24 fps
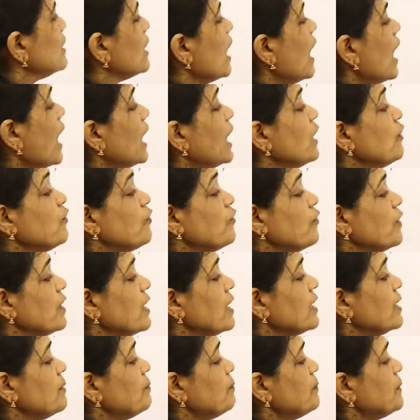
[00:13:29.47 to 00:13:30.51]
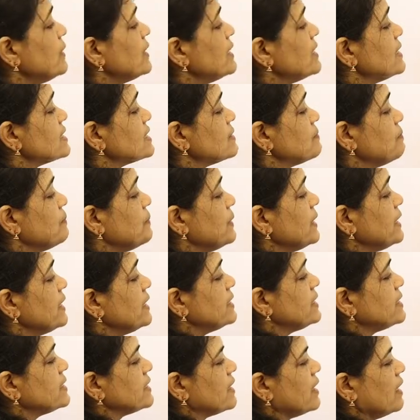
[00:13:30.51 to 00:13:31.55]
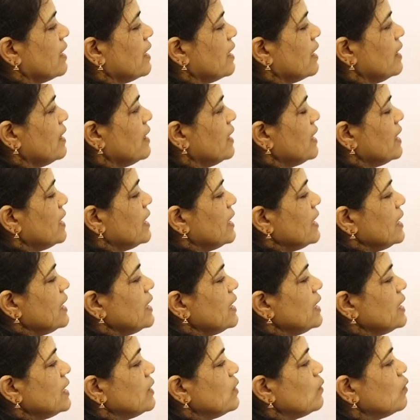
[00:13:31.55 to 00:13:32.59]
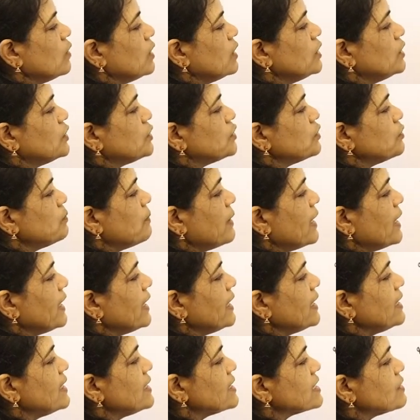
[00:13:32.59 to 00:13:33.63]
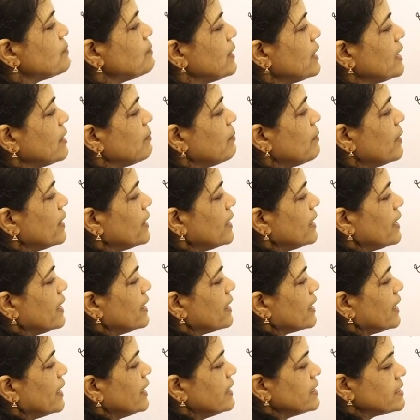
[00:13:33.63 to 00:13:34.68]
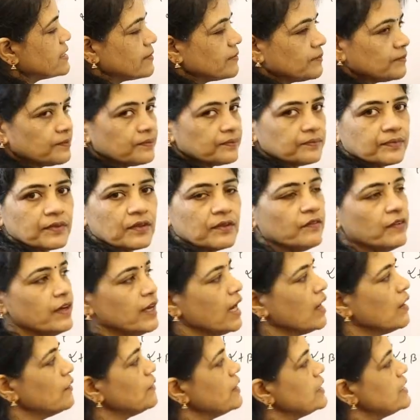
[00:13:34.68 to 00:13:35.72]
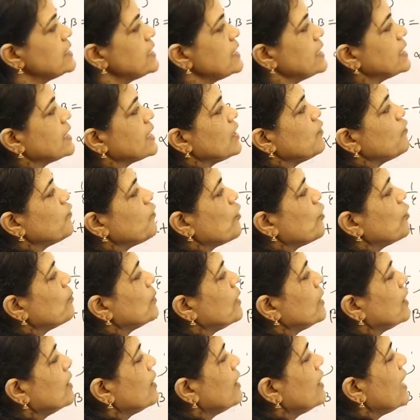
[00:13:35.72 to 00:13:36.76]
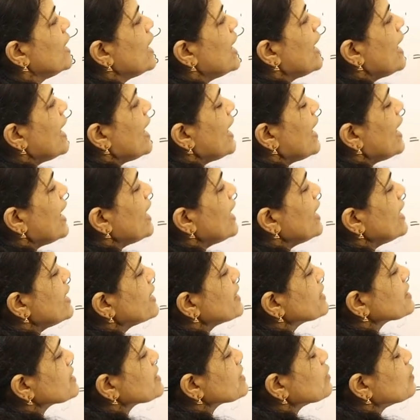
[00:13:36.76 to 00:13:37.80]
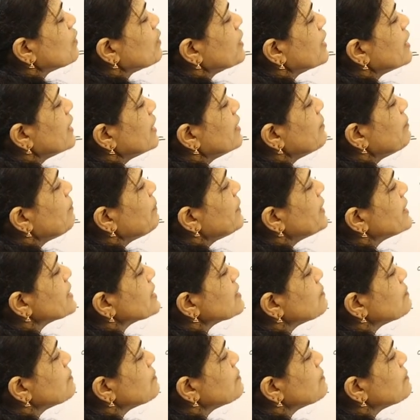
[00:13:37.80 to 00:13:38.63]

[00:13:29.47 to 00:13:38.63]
alpha plus beta equal to minus b by a, right? We have the general formula ax square plus